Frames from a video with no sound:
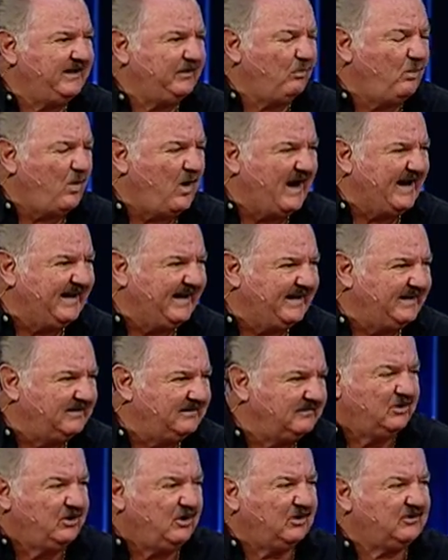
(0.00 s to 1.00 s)
and
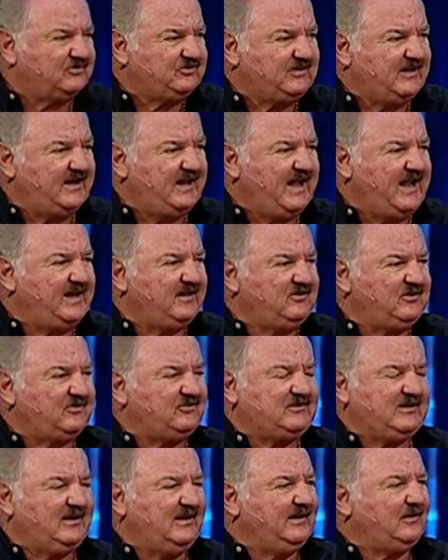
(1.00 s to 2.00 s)
whining, God said, In
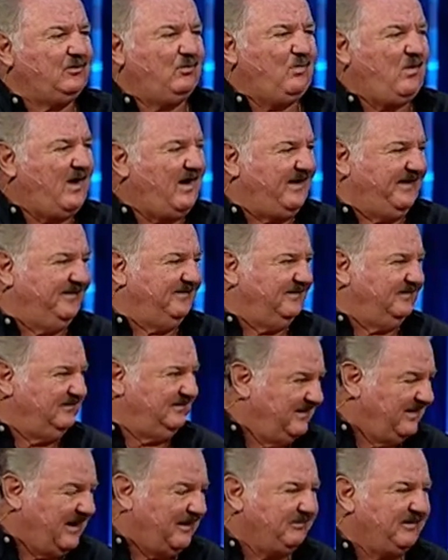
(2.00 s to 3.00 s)
just a little while,
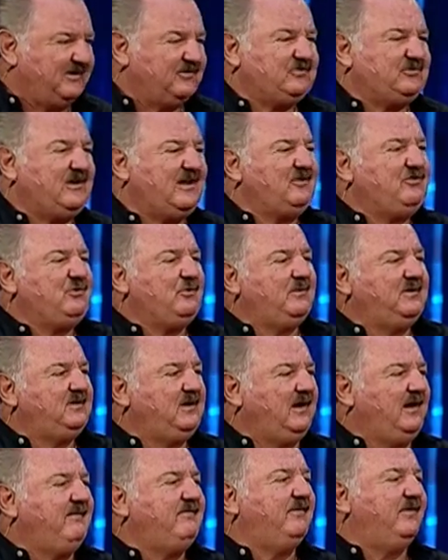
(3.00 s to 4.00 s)
I'm going to send you a
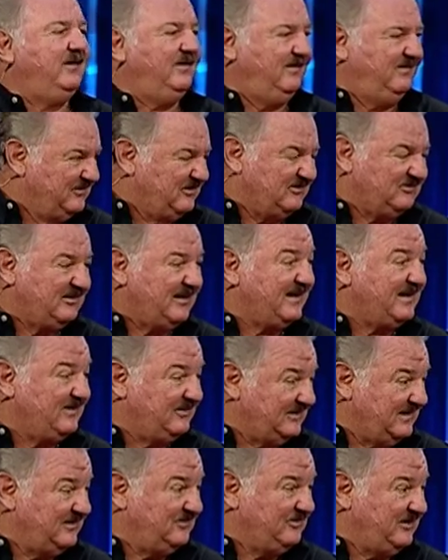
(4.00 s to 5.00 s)
deliverer, just like he
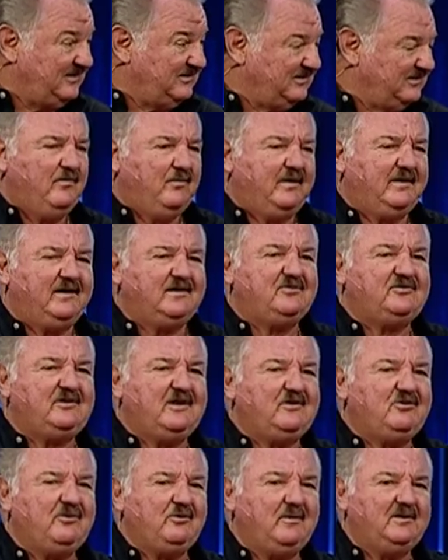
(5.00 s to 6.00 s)
sent Jesus. I'm going to
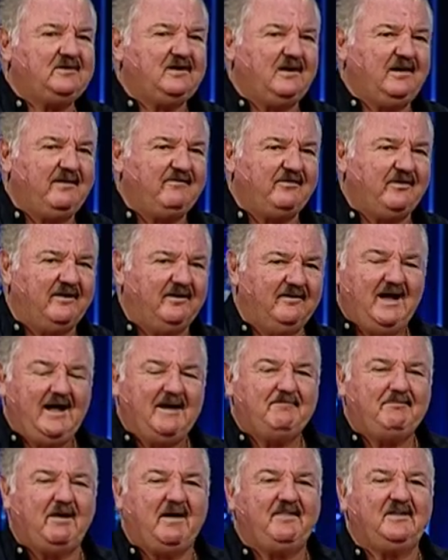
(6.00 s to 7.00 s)
send you a deliverer.
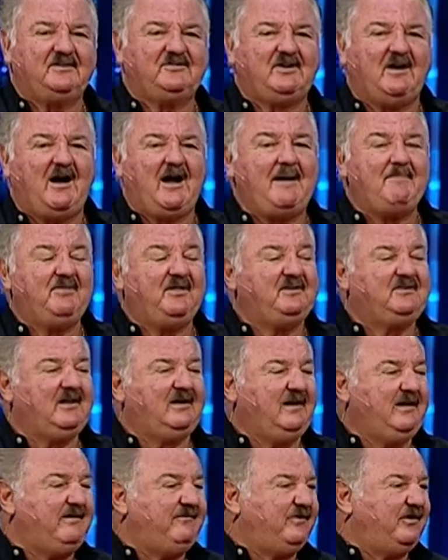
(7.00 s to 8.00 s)
And by the time the
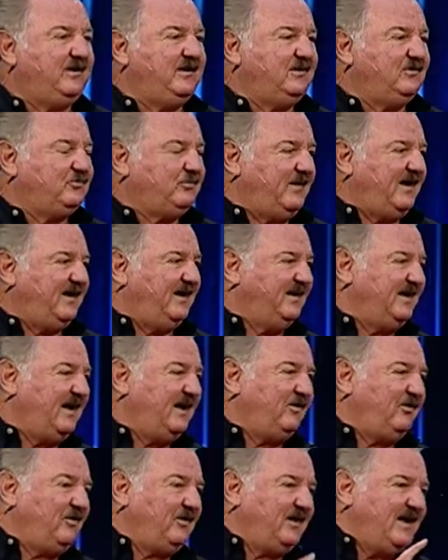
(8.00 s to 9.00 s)
deliverer is ready,
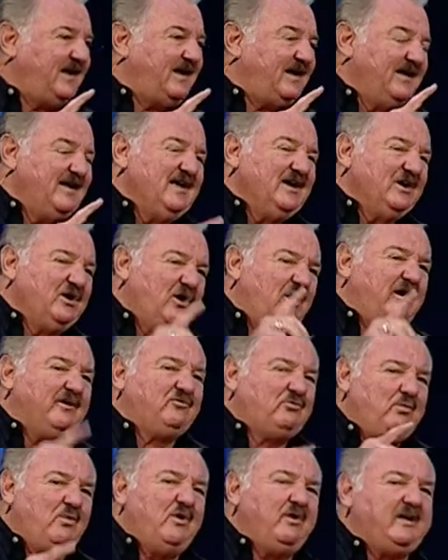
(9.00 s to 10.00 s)
now look here,
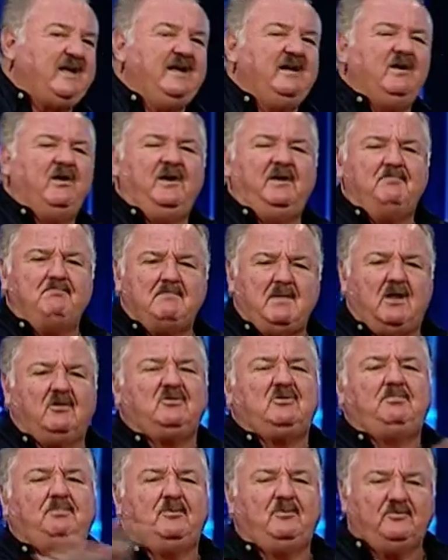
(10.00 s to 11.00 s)
God's working in
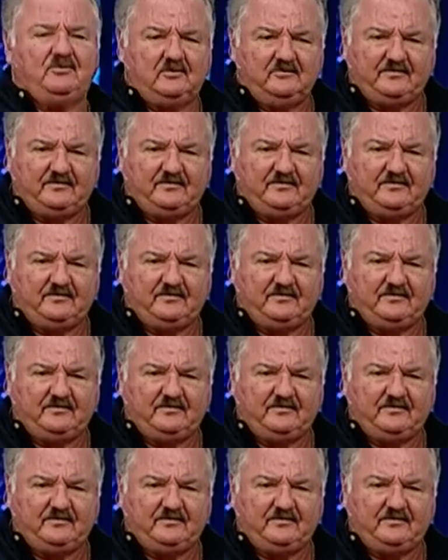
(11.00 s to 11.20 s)
multiple